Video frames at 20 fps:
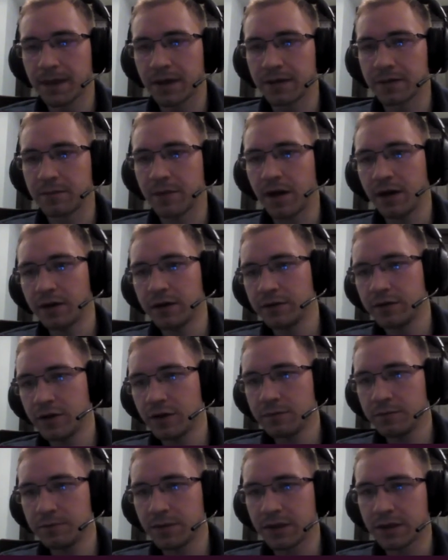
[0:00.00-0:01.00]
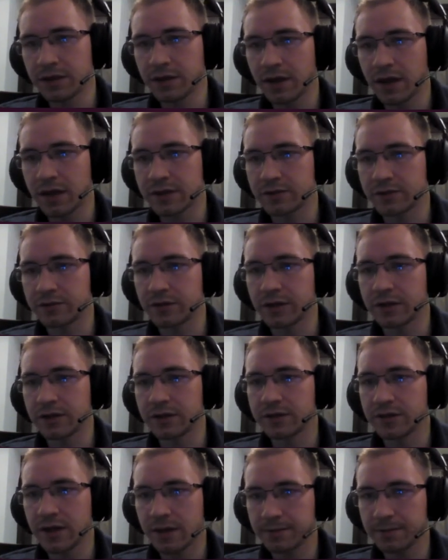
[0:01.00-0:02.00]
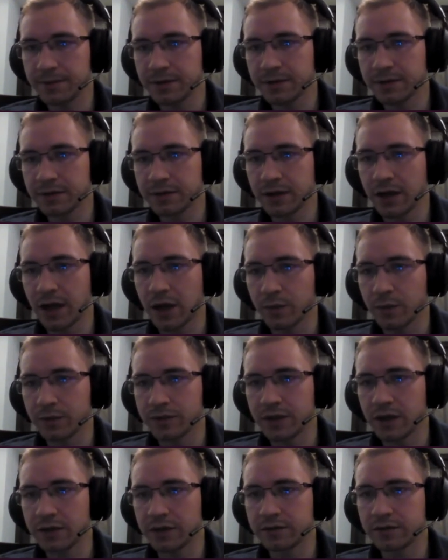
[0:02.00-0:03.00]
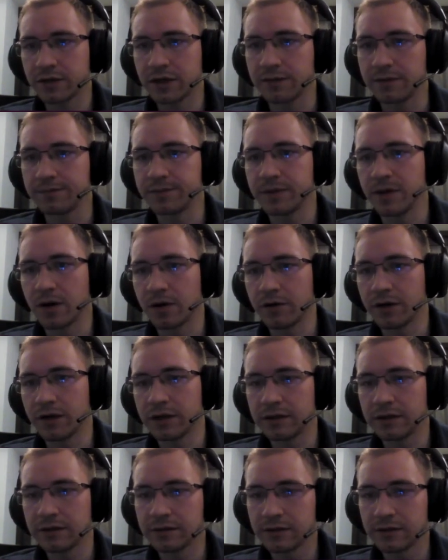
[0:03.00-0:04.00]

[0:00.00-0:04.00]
the miner node, but it has already stopped and it will not keep going.